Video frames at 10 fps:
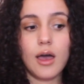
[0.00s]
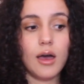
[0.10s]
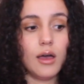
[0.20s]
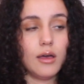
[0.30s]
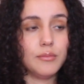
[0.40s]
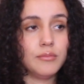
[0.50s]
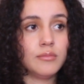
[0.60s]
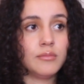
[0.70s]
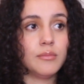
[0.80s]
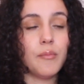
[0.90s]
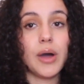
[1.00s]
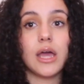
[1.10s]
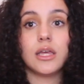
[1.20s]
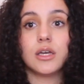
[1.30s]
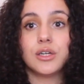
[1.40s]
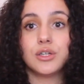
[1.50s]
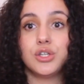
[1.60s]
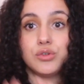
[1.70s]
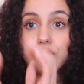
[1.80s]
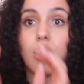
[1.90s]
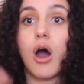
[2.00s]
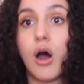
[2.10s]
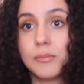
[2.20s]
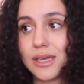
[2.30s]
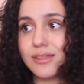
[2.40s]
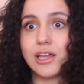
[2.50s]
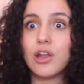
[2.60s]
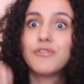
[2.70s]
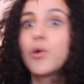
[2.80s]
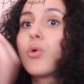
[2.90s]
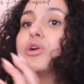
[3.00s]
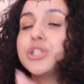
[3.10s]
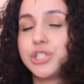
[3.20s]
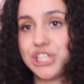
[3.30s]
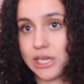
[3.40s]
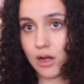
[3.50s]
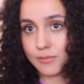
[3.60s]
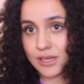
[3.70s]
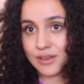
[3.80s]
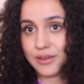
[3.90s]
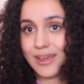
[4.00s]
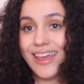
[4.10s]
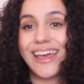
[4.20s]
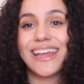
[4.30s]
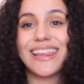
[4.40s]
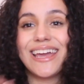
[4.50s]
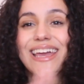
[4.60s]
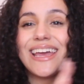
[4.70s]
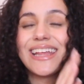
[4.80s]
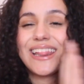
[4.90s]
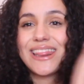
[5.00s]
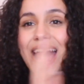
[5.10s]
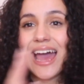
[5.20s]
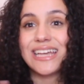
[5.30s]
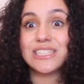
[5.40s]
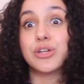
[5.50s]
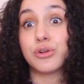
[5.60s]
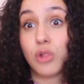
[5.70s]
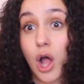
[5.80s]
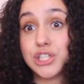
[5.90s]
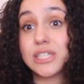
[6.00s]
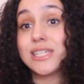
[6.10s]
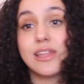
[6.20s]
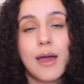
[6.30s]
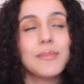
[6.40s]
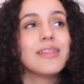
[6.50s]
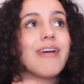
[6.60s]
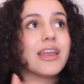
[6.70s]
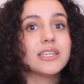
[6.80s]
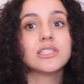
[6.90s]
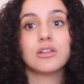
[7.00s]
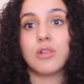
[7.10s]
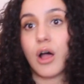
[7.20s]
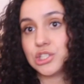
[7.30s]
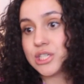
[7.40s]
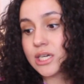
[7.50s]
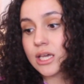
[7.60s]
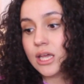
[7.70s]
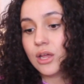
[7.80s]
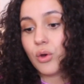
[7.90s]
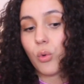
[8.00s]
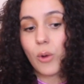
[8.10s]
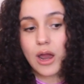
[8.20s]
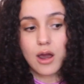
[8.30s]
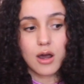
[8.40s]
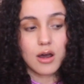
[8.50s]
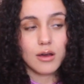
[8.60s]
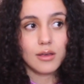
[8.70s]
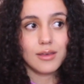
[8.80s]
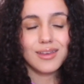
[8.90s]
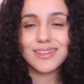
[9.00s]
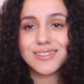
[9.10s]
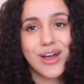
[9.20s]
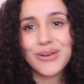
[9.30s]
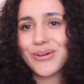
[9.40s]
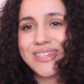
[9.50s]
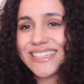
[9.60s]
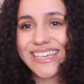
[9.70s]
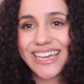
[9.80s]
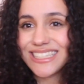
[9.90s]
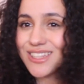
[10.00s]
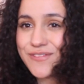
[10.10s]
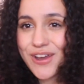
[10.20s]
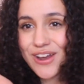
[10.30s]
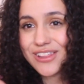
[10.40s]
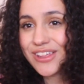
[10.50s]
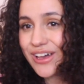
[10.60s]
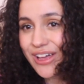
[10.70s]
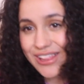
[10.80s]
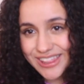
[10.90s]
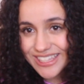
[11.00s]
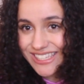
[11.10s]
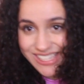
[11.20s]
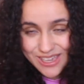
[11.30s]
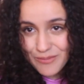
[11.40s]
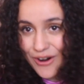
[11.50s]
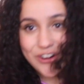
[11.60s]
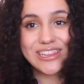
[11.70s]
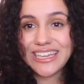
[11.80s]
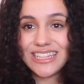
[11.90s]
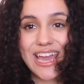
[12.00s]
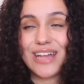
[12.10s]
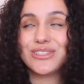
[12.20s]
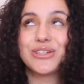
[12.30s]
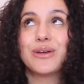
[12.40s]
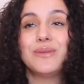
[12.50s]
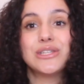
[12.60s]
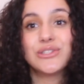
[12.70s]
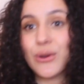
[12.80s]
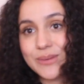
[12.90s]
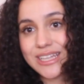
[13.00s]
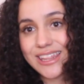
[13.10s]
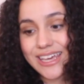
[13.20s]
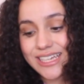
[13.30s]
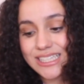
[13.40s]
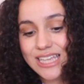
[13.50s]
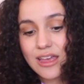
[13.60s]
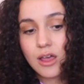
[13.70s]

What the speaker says: but you don't call me, then of course you're cheating on me. Like, that is their logic. To them, that is the logic, where it's not always the case. The C part, like the answer could be so many things,